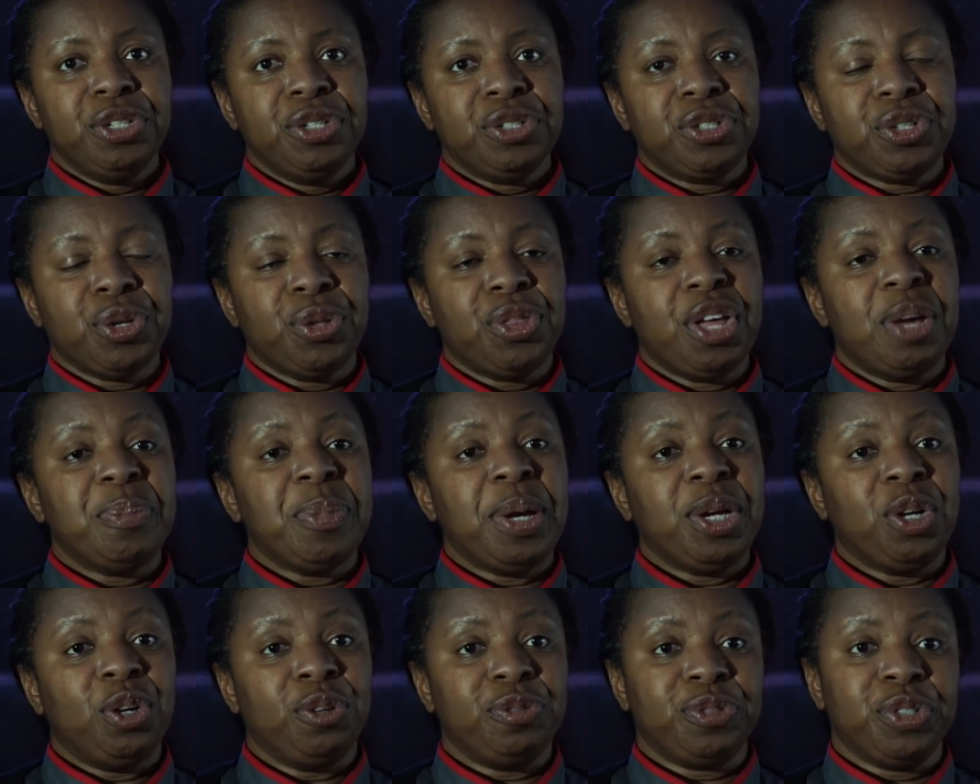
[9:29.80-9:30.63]
So they may
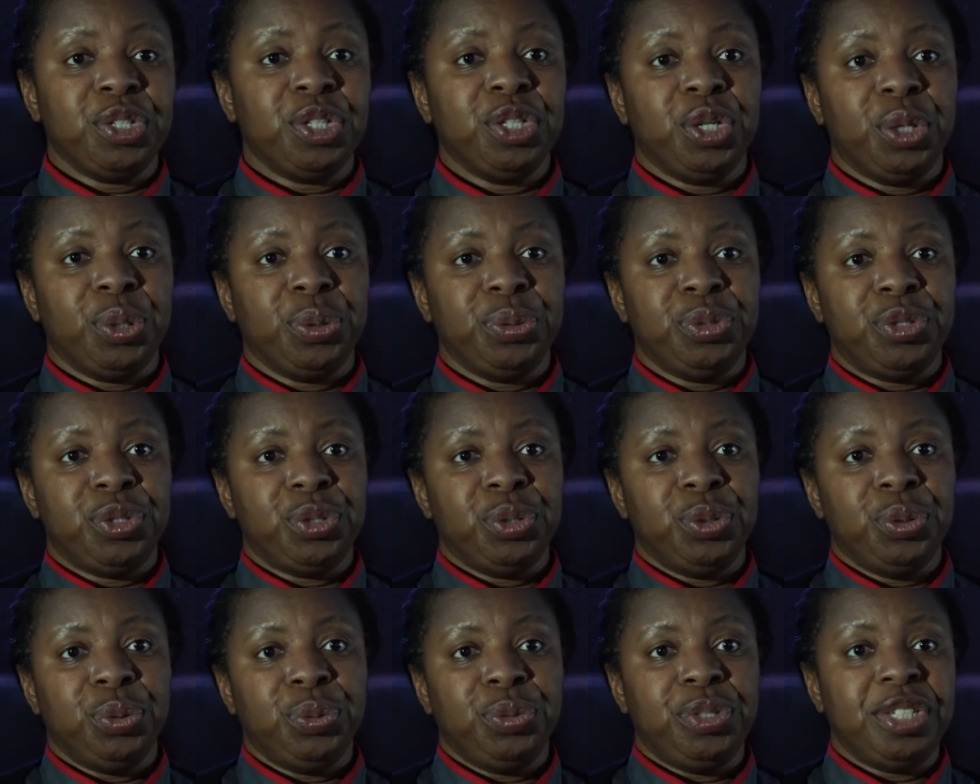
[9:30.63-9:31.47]
often go
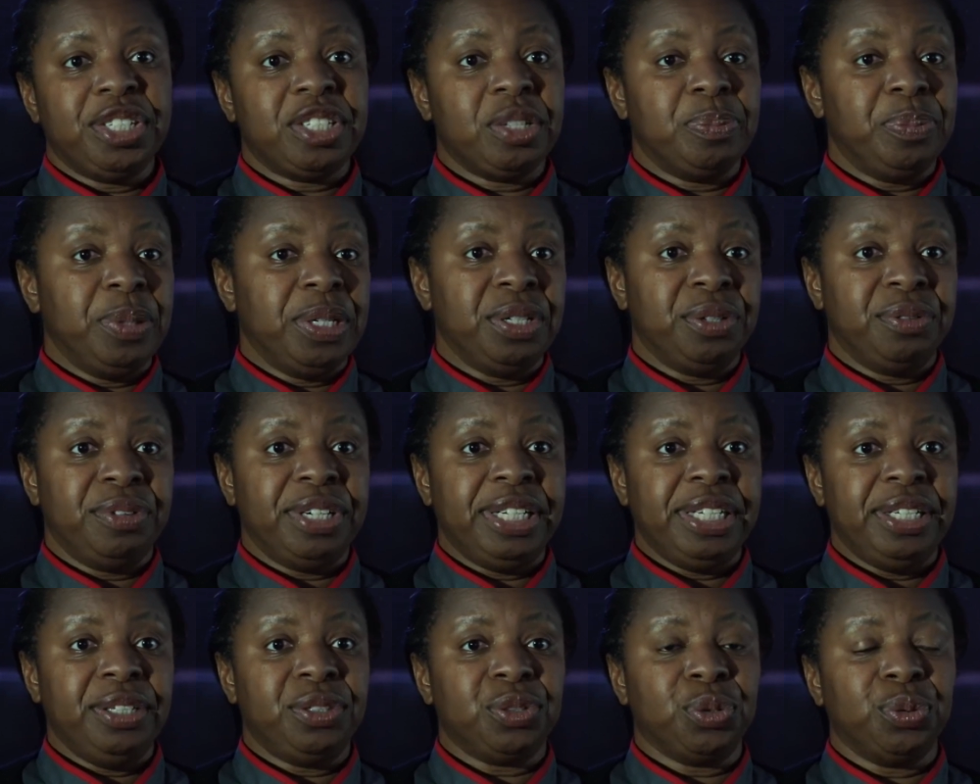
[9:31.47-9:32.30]
to
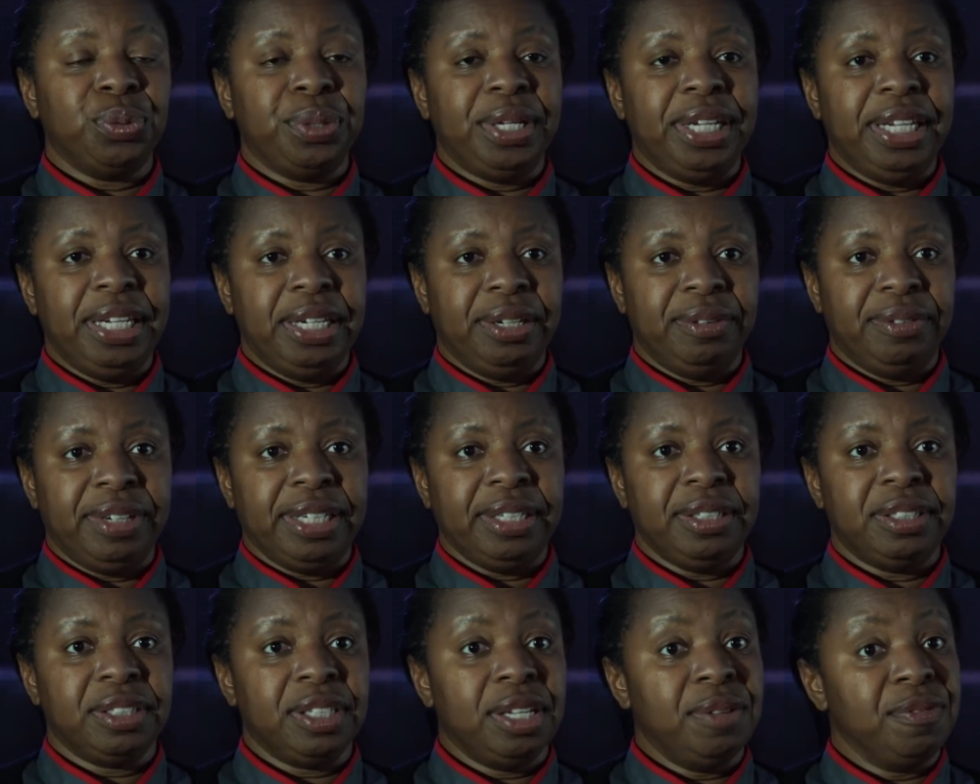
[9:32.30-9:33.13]
disciplinaries or
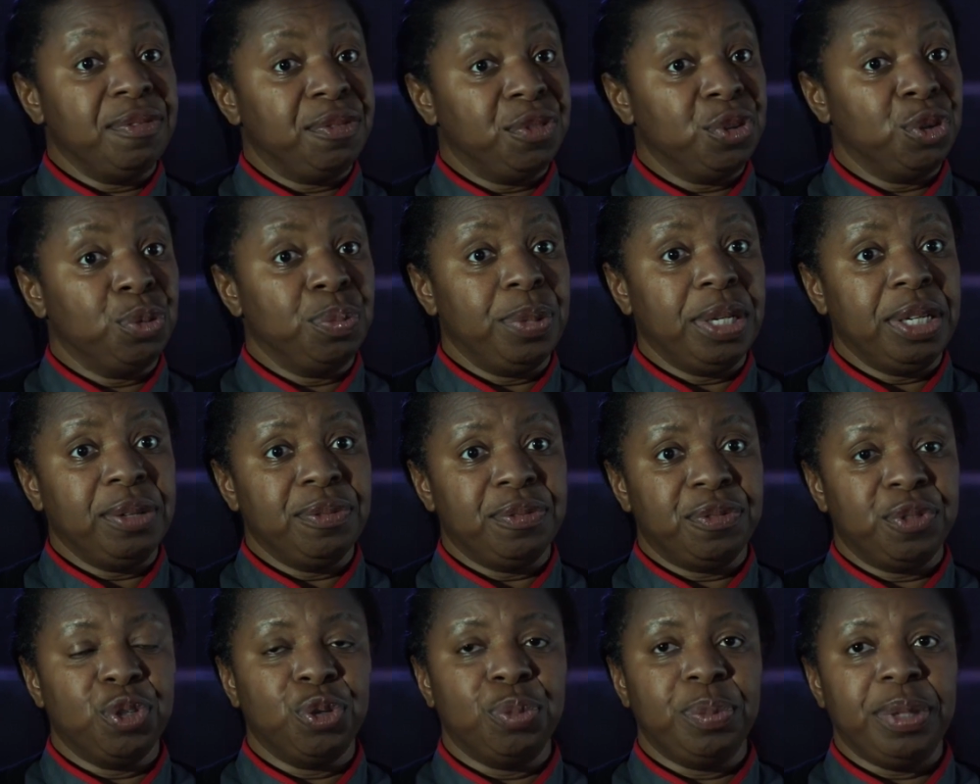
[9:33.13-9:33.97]
hearings, informally
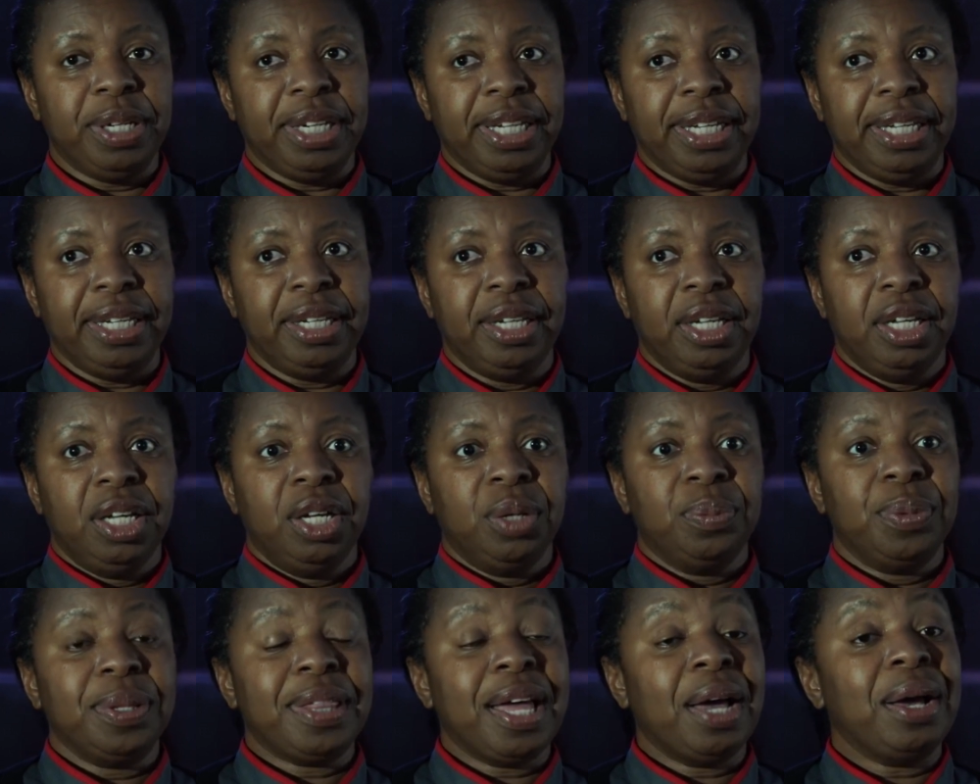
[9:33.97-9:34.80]
informally,
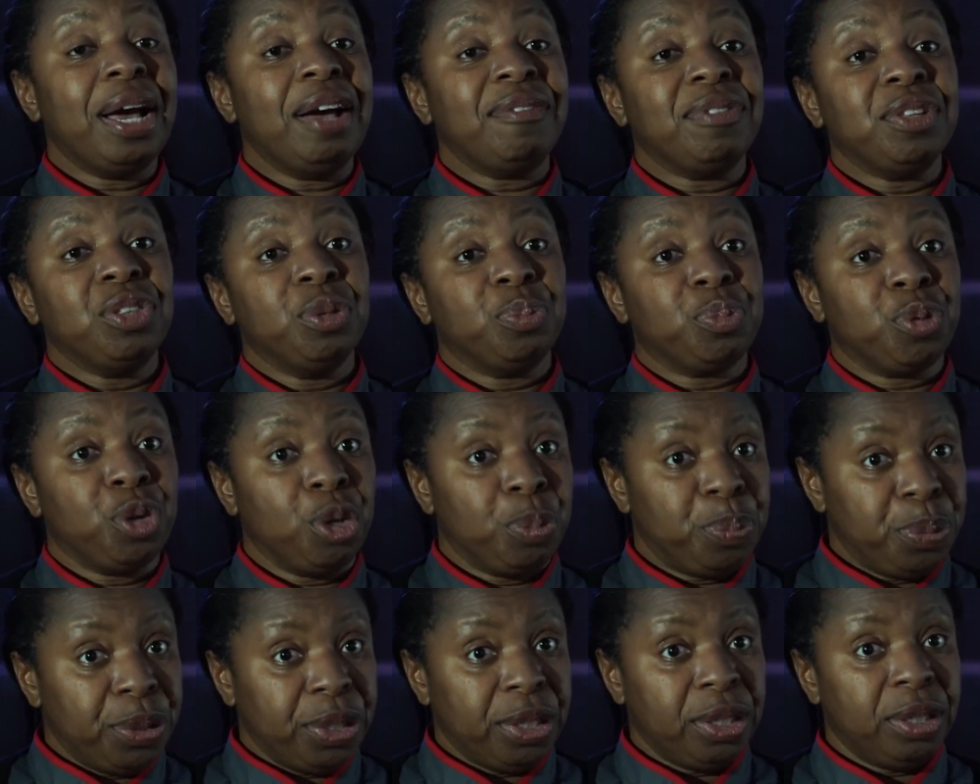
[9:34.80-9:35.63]
without having the
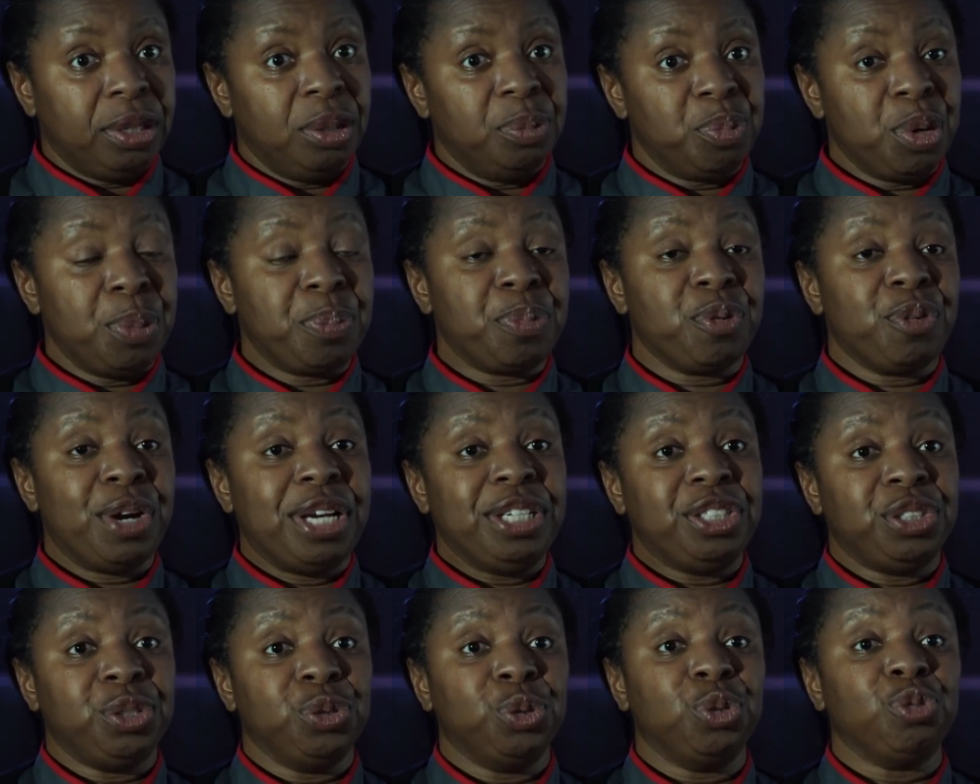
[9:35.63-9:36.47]
proper
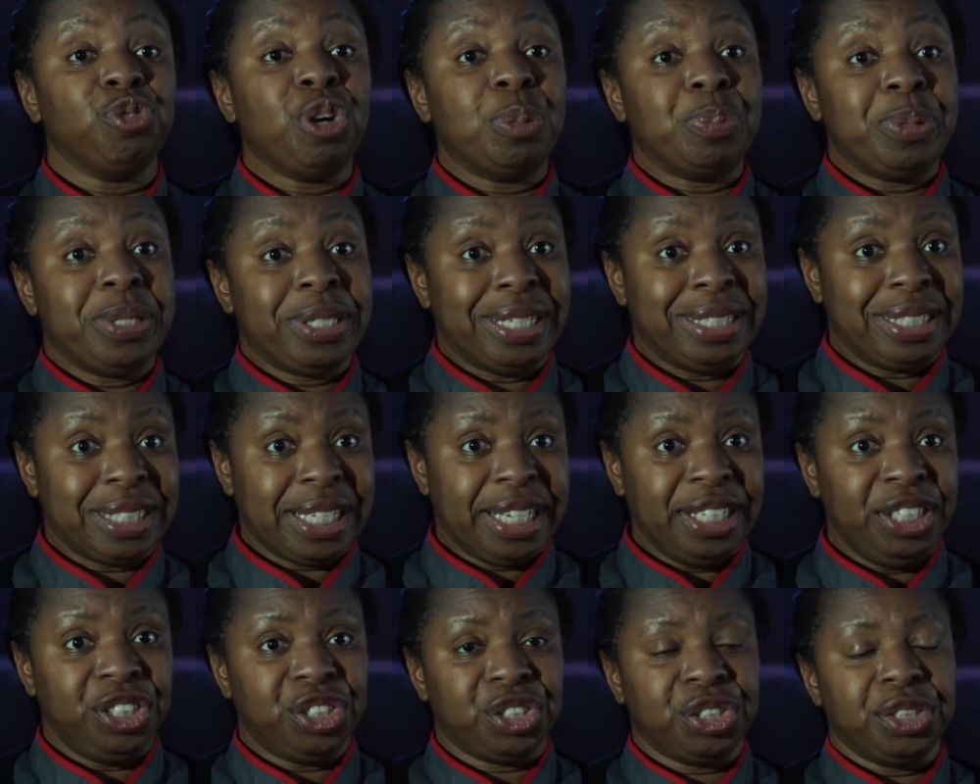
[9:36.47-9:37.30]
preparation or
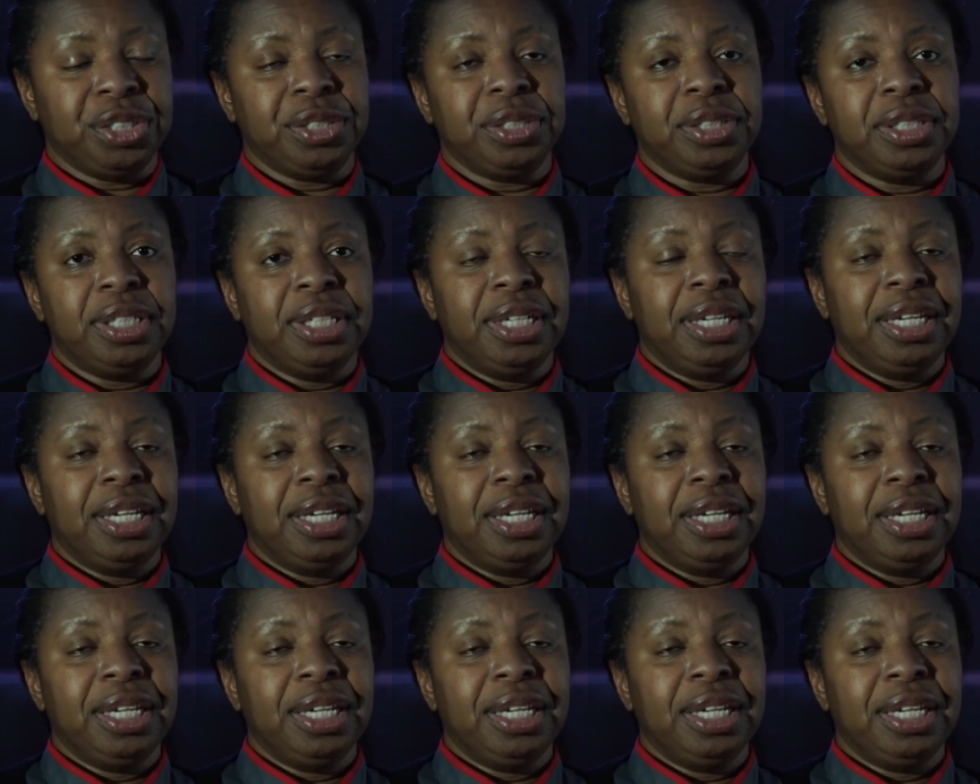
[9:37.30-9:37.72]
representation.